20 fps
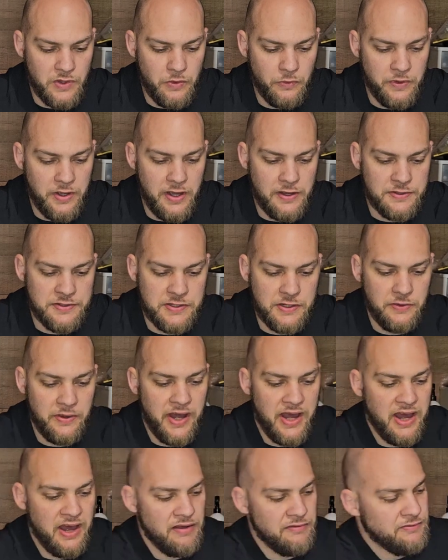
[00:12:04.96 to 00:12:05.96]
we also
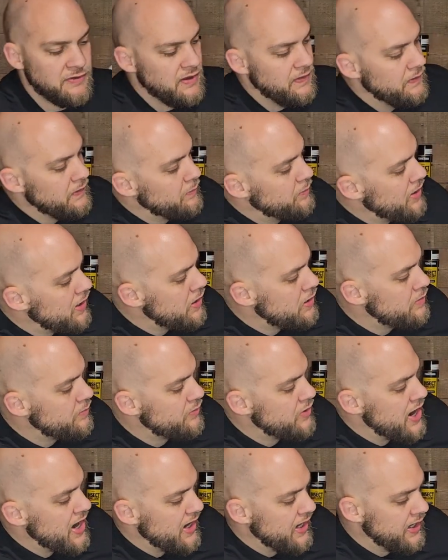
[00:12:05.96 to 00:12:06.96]
have in the bottom
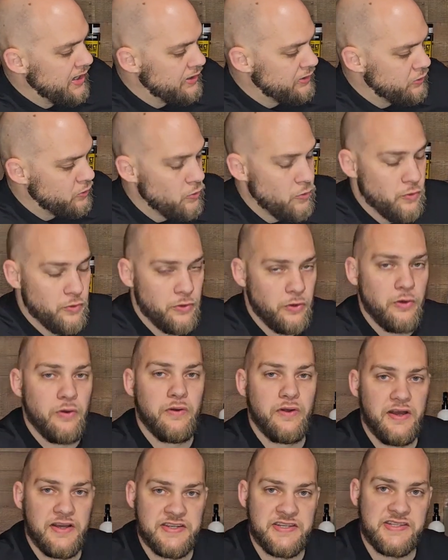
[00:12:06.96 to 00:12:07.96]
right-hand corner
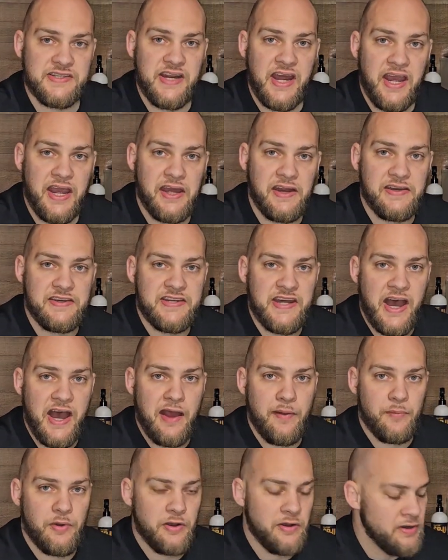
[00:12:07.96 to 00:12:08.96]
a stand
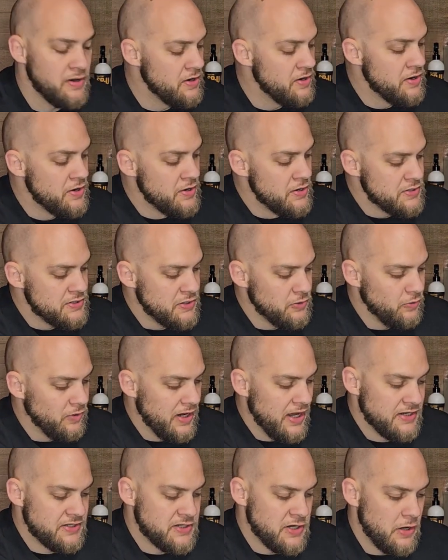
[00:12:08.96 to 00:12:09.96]
timer. So when
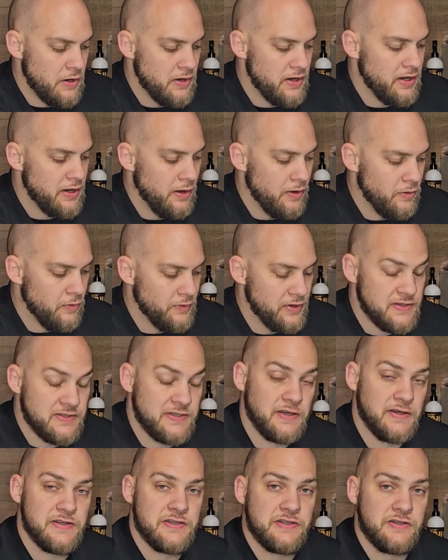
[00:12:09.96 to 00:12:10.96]
I turn it on, it's
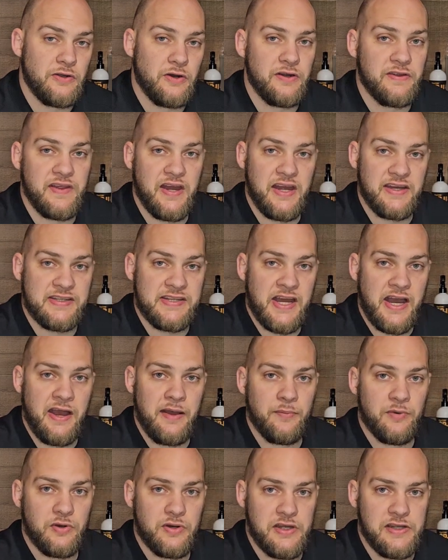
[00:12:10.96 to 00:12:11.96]
going to start that
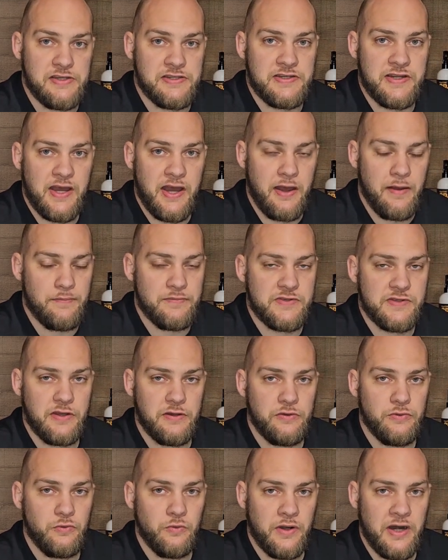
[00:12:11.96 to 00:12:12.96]
timer each time.
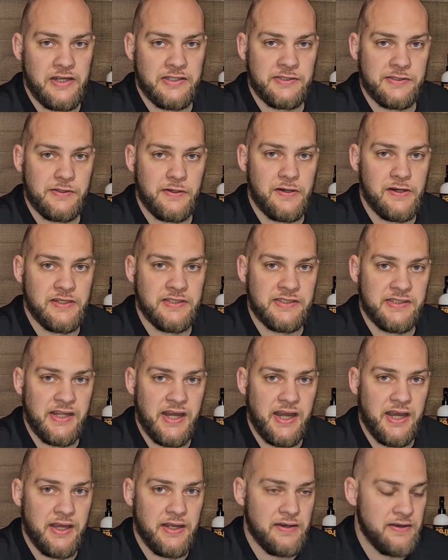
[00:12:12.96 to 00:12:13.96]
So when I start a
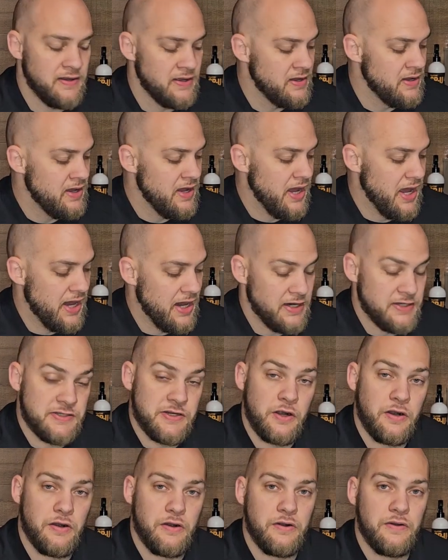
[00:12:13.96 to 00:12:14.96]
stand and I
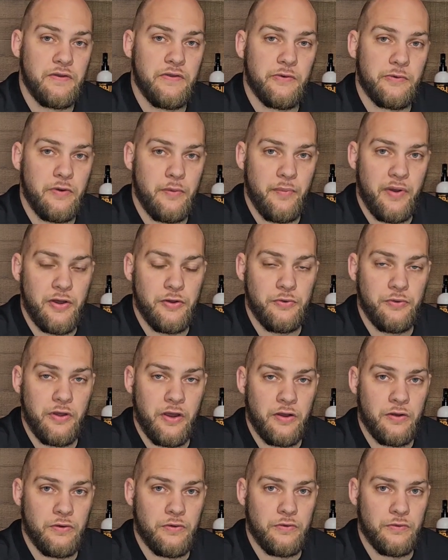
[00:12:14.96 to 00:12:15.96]
turn the remote
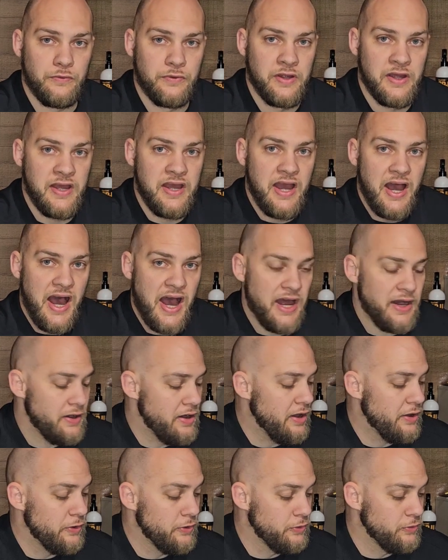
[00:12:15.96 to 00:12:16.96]
on, I
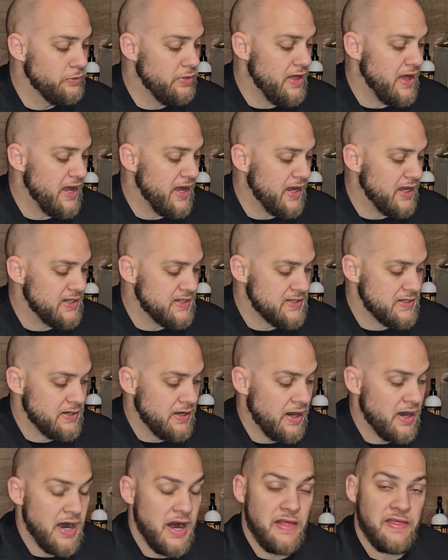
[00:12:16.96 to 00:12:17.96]
know that,
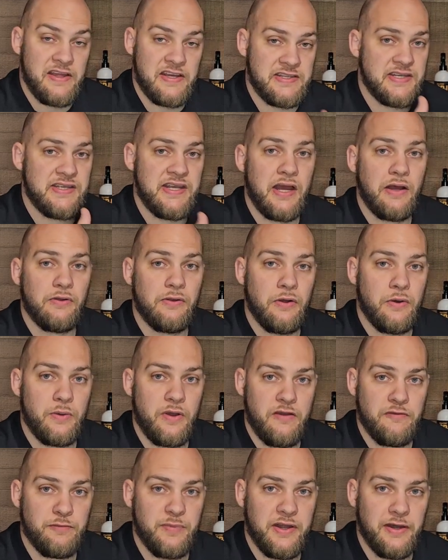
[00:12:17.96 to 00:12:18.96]
all right, this is how long
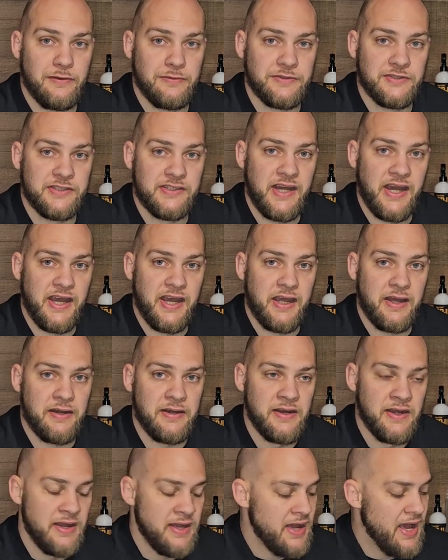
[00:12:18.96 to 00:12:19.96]
I've been on stand.
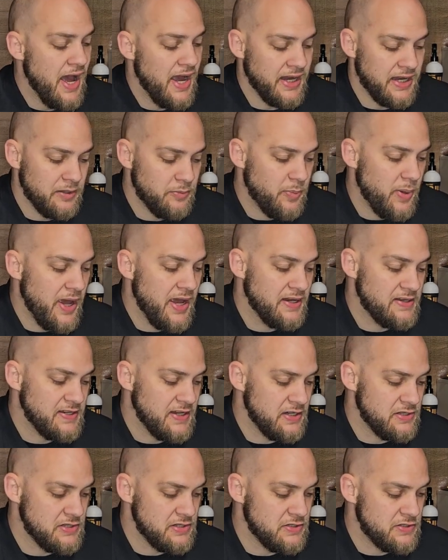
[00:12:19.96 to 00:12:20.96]
I can pay
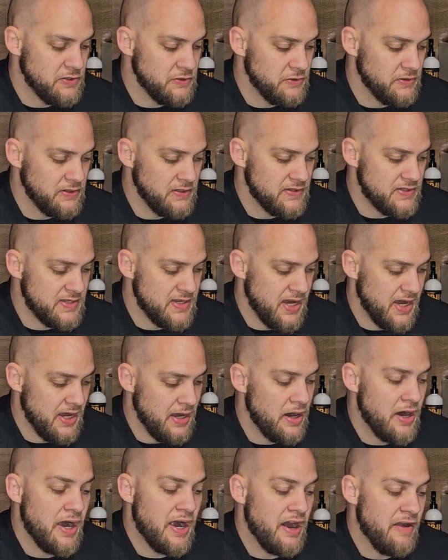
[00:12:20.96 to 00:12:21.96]
attention to it and say,
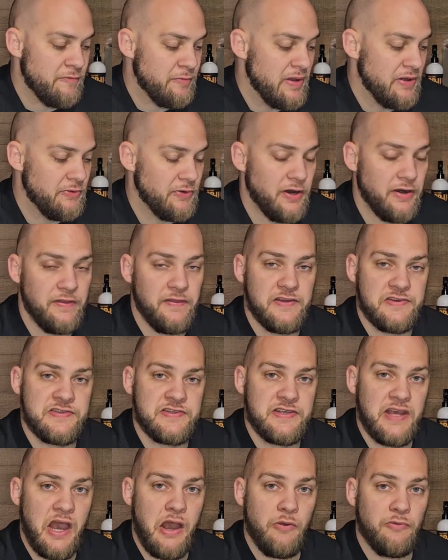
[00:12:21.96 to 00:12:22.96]
all right, I've been running this
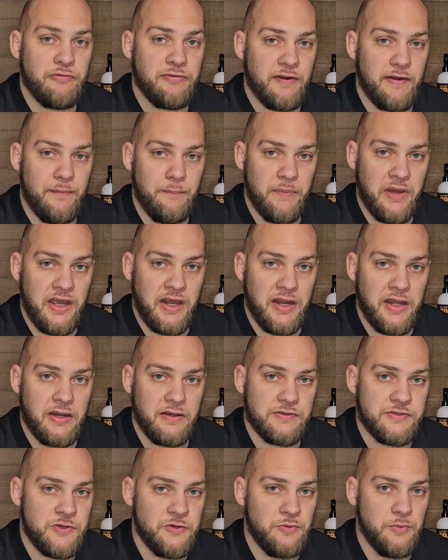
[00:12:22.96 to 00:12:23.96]
sound for a
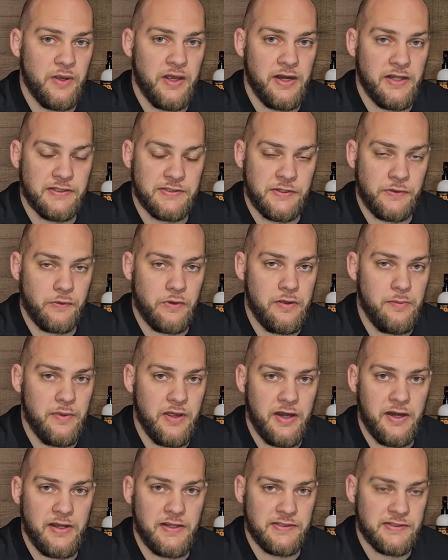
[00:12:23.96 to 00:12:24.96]
minute, 2 minutes, 3
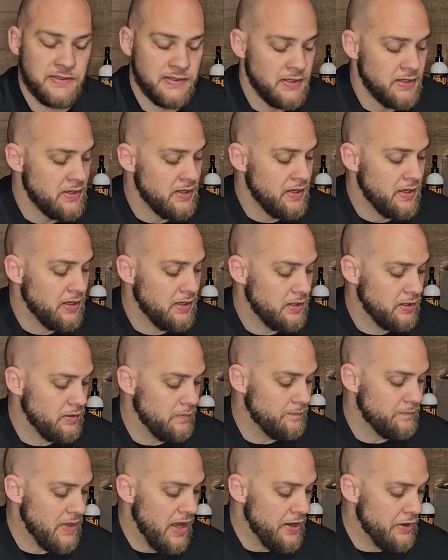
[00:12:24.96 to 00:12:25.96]
minutes.
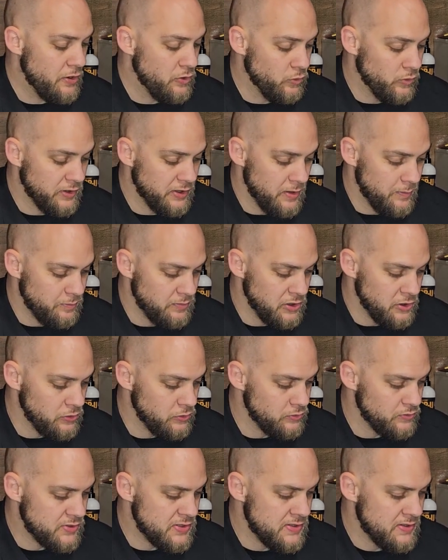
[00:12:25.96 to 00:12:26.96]
I know when to
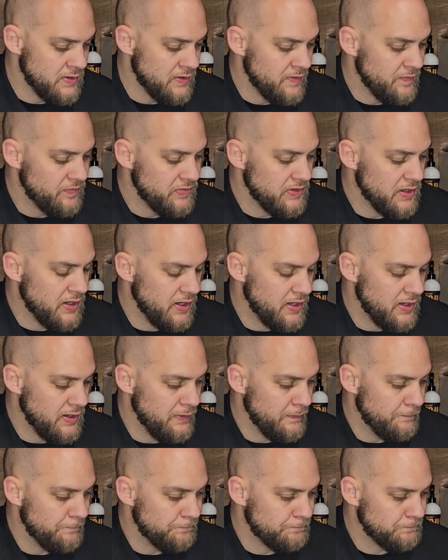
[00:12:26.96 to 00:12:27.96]
mute
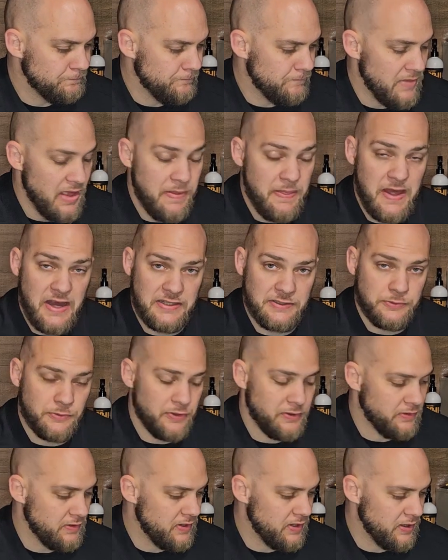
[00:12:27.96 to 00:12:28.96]
and that sort
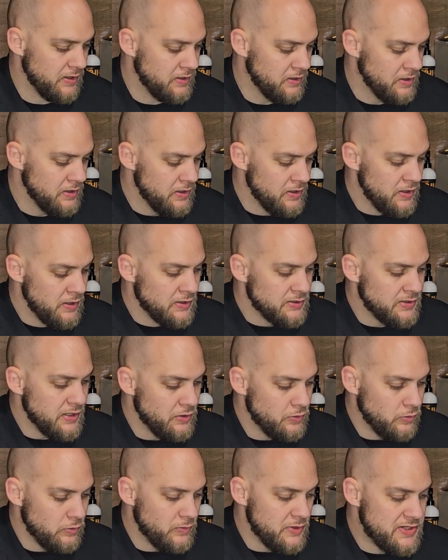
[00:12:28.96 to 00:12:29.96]
of thing.
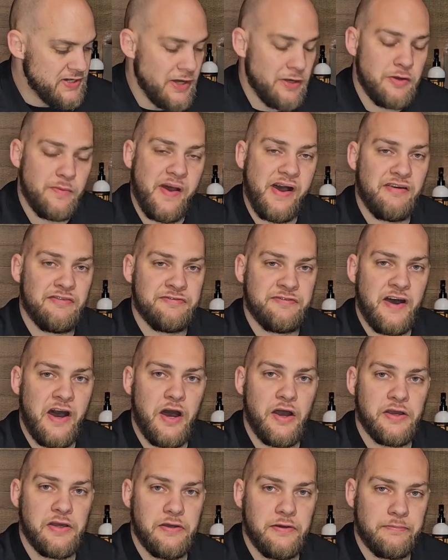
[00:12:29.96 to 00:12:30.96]
So when we talk about
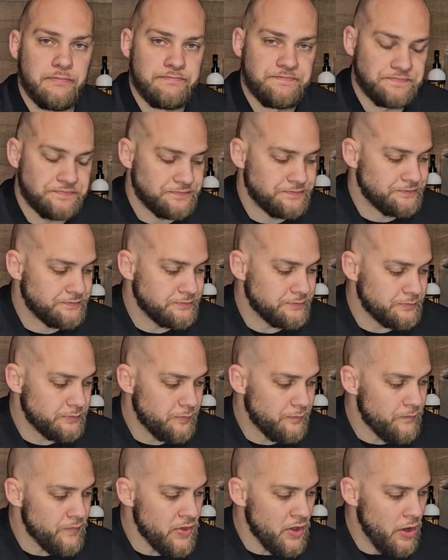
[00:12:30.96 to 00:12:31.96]
volume
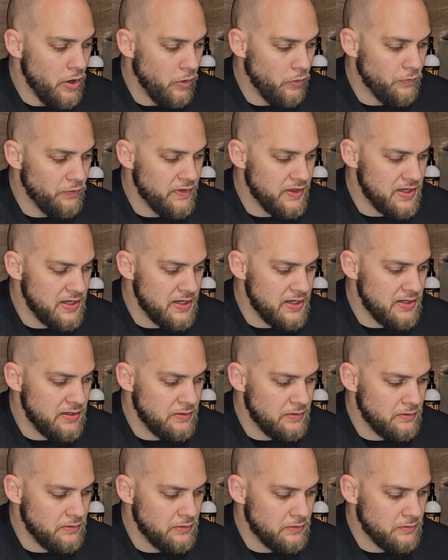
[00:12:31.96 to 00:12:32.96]
on the
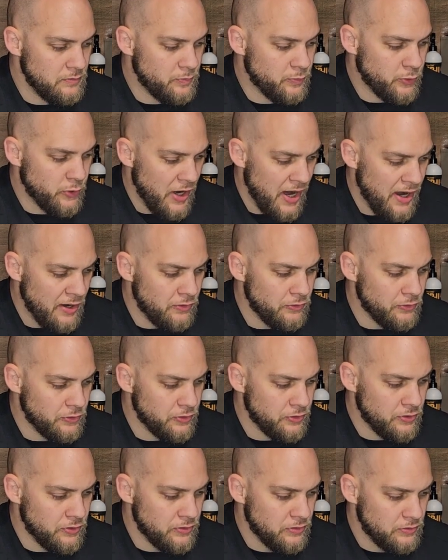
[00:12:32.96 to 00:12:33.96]

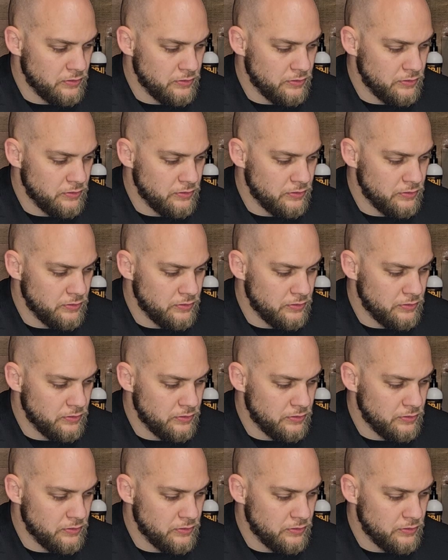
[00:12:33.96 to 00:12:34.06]
Prowler